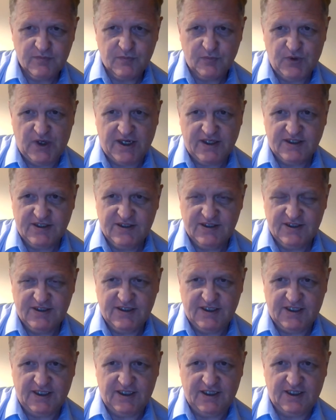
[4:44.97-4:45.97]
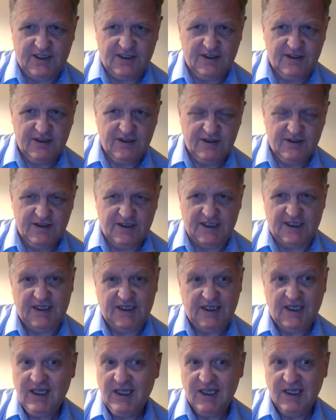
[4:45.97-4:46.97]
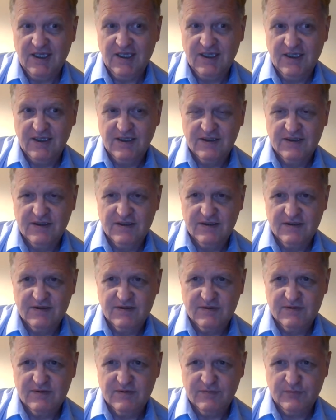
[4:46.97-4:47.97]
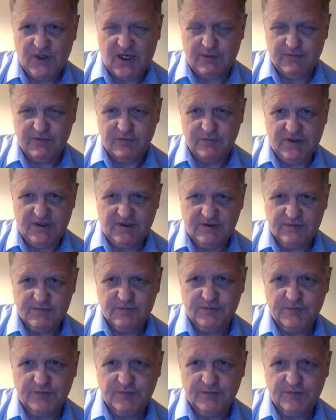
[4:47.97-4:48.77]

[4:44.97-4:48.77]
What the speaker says: Practique, probably.